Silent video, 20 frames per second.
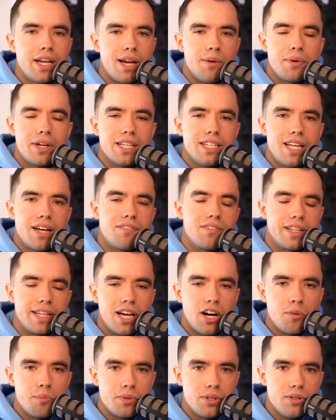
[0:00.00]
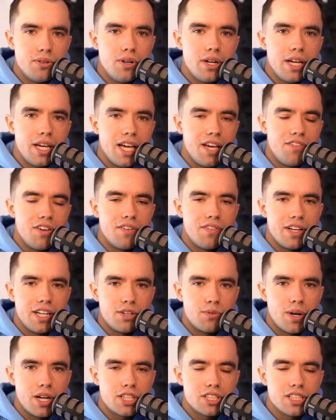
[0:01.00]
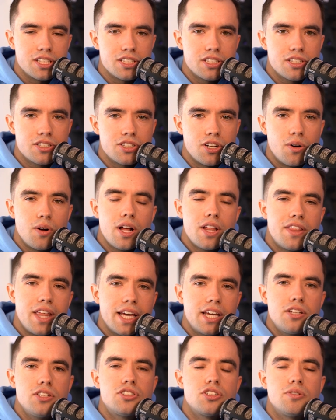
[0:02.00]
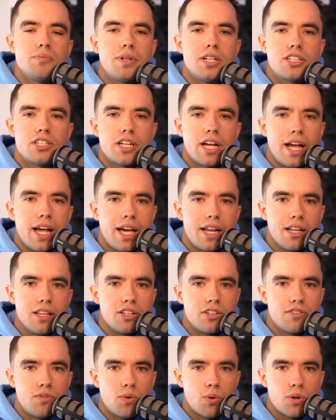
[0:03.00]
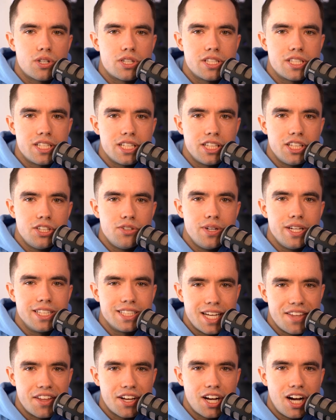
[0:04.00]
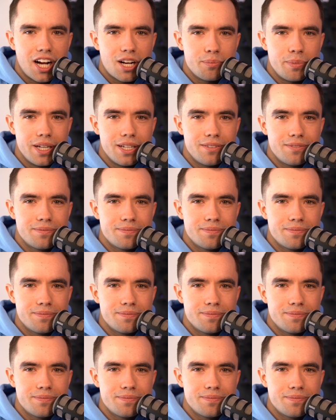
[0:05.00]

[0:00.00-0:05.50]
and we can definitely help you if you have any questions. So thank you so much, and I look forward to seeing you inside the cockpit.